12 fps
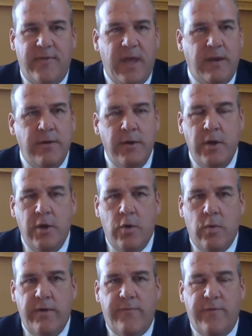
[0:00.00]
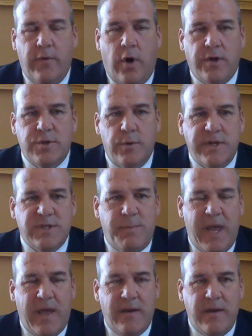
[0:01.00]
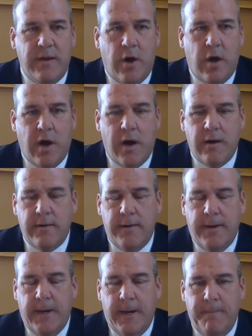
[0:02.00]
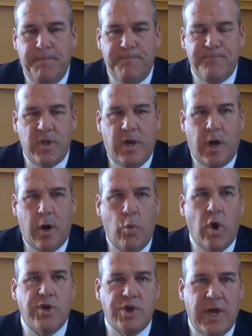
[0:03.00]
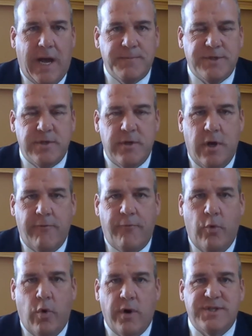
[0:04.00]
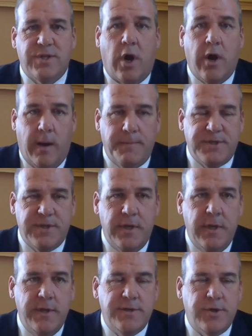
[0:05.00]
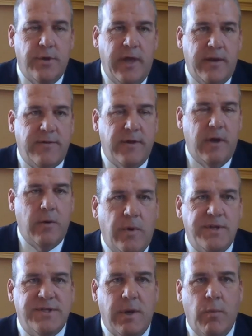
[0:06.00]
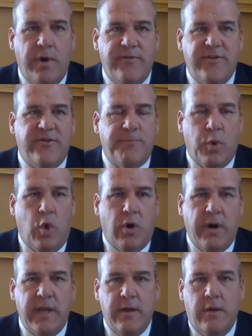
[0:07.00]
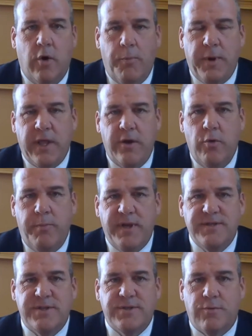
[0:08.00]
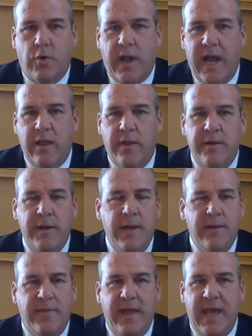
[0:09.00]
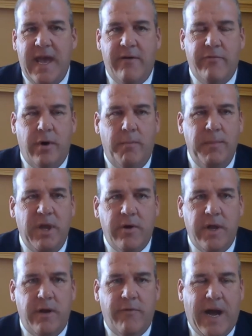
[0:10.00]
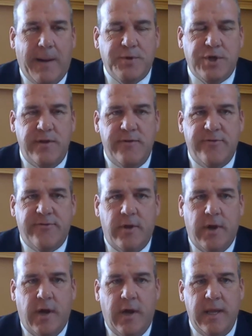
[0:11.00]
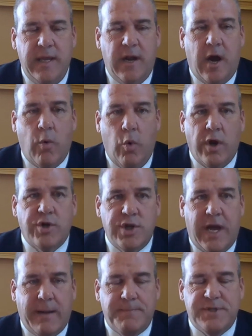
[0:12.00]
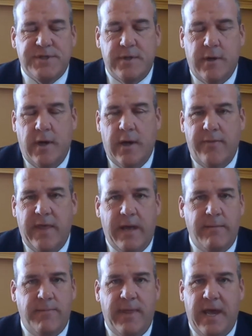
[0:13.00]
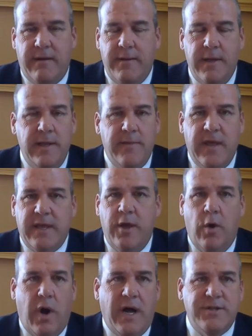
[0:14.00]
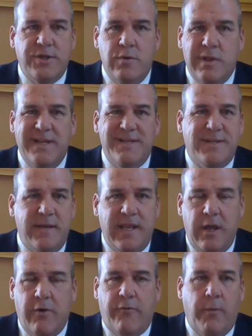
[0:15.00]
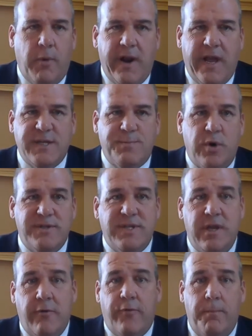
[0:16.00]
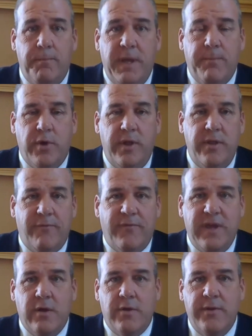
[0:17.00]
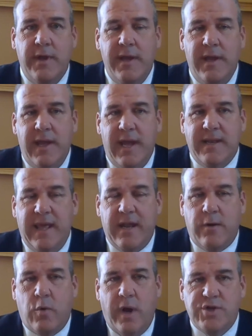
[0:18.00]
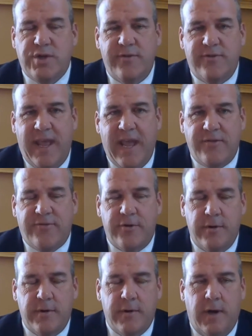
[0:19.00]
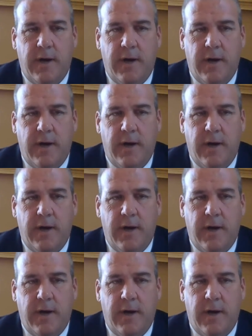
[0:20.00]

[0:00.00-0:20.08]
And then we've also expanded our workshops for startups so that when someone is exploring opening a new business in Rhode Island, they have a myriad of options in our workshops that they can go on to listen, hear from our experts, hear from people in the field, and get questions answered